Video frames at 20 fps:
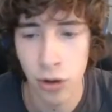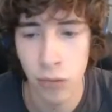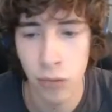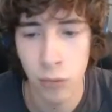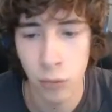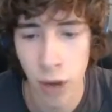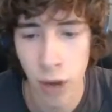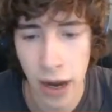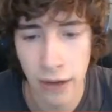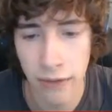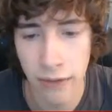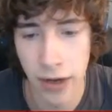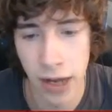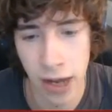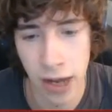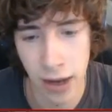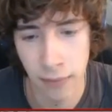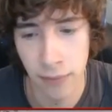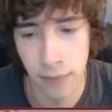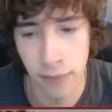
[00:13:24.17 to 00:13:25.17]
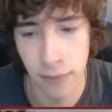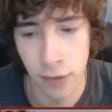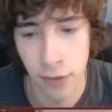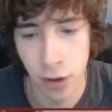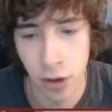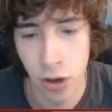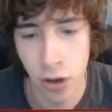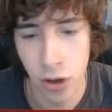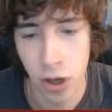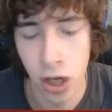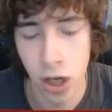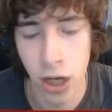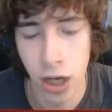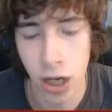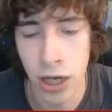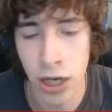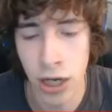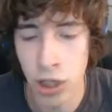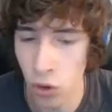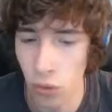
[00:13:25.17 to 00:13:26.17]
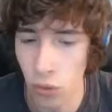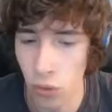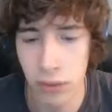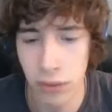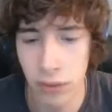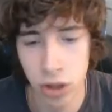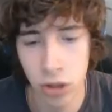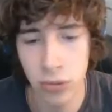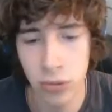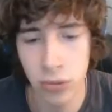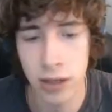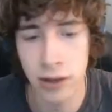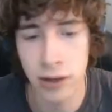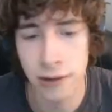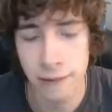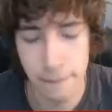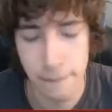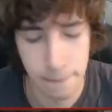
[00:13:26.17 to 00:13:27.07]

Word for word: where I am. I know what I'm doing.